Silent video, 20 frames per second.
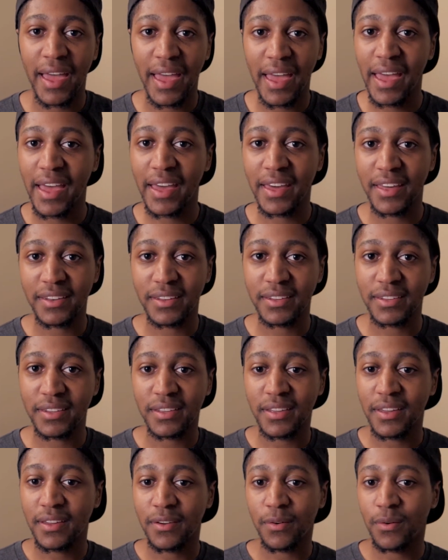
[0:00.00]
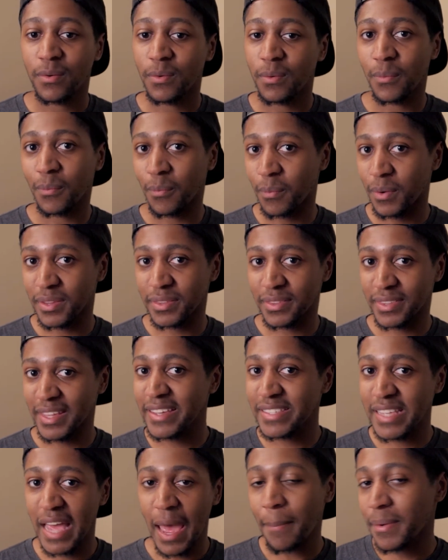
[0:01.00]
And when
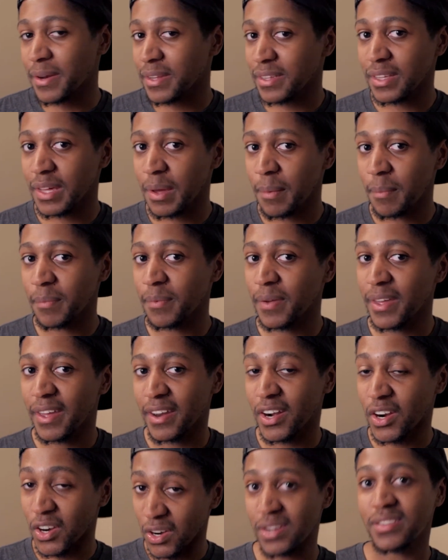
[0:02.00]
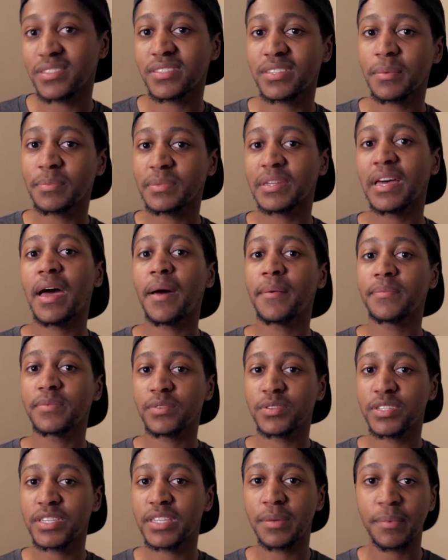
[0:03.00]
things happen to them, it hurts sometimes.
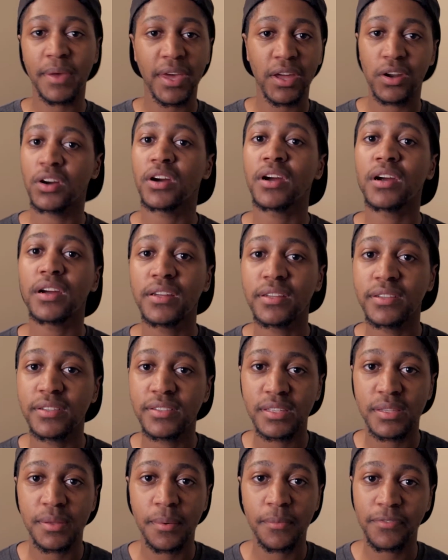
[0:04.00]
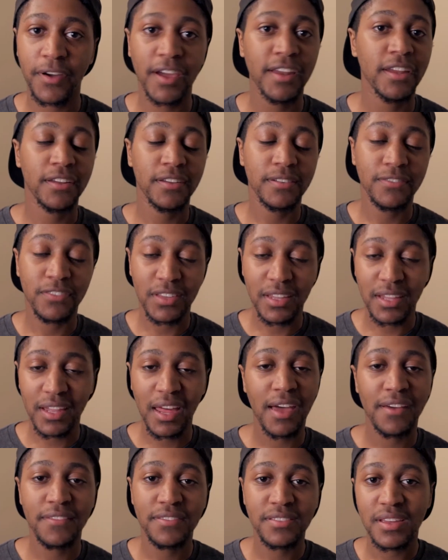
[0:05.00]
You see them get hurt, you see them fighting for their
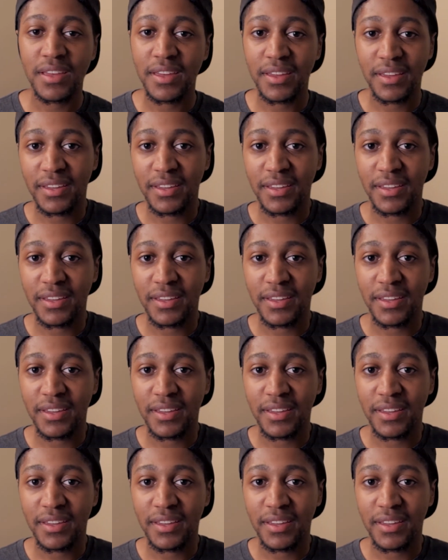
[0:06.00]
lives.